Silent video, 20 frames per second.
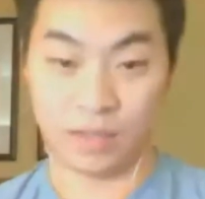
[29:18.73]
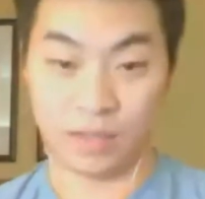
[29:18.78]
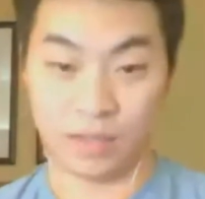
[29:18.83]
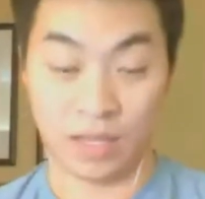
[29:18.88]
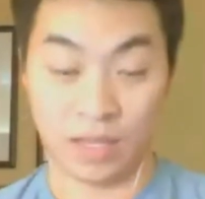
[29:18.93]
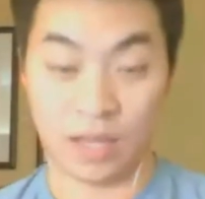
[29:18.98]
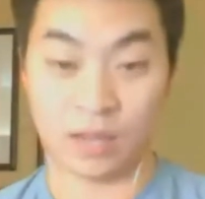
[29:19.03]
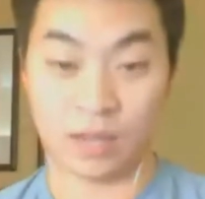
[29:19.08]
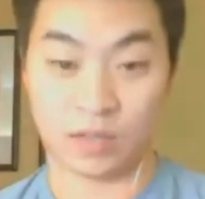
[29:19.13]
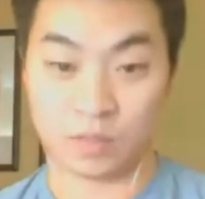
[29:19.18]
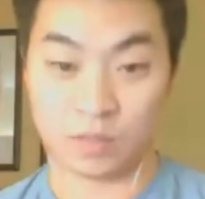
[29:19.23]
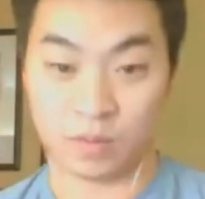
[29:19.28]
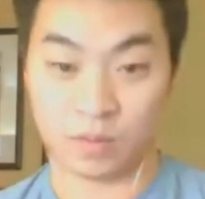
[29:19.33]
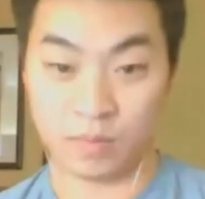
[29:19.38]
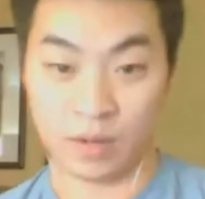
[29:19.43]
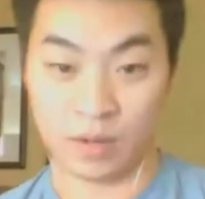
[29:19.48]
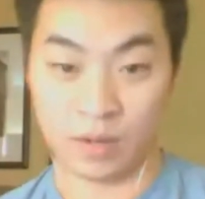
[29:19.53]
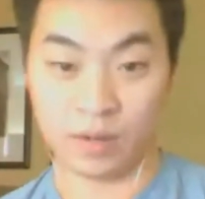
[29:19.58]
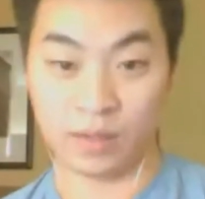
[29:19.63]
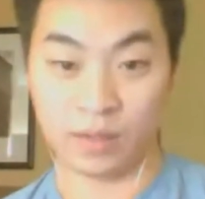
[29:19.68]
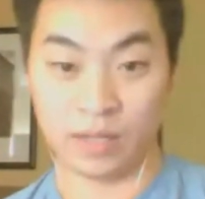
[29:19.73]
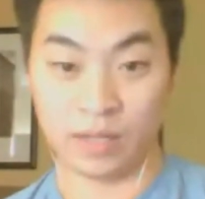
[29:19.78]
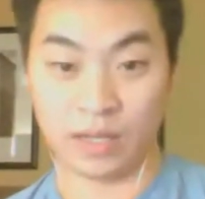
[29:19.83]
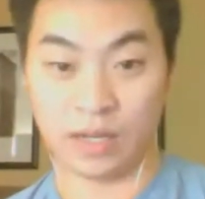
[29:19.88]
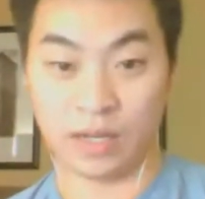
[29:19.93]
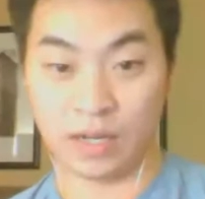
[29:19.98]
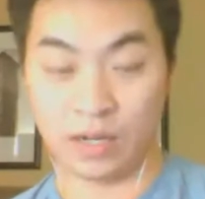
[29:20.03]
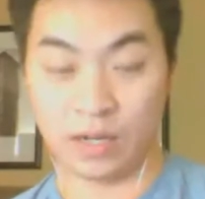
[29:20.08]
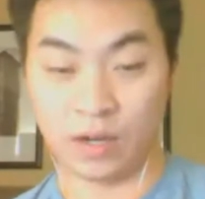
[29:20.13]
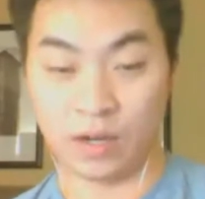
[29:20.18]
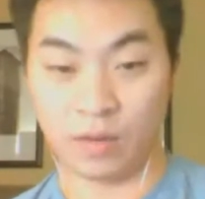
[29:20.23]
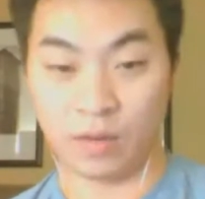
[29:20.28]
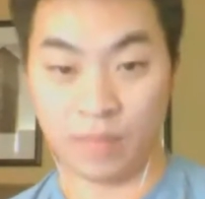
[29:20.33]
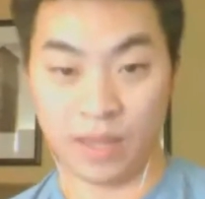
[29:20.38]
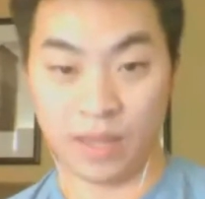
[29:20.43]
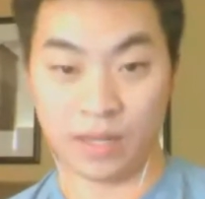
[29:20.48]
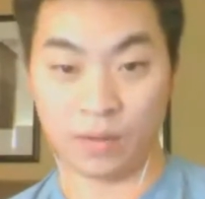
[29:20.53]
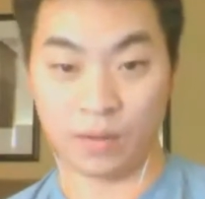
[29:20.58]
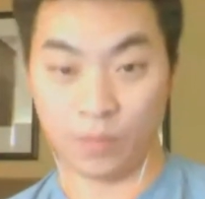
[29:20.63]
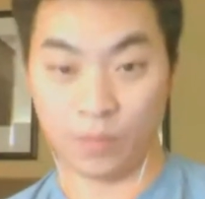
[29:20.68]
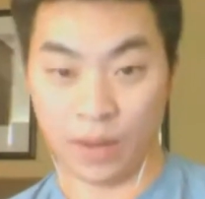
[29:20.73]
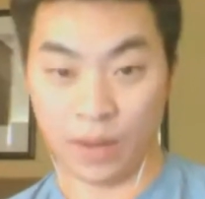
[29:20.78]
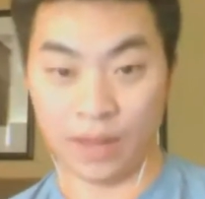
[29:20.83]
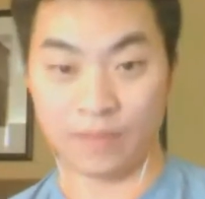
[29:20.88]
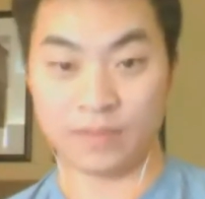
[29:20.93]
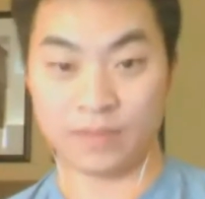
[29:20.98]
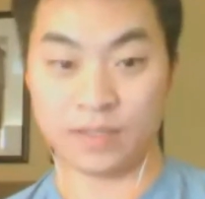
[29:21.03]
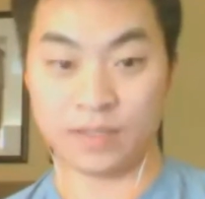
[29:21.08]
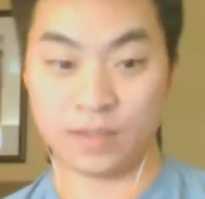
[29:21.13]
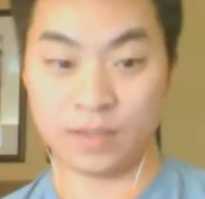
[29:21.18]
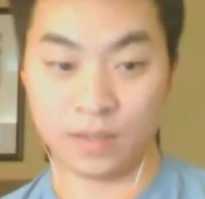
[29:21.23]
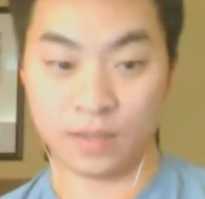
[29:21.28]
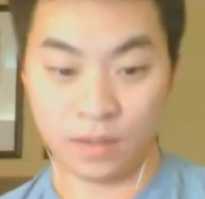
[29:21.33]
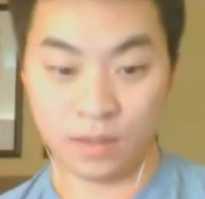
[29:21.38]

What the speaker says: the English Premier League, and you know making waves,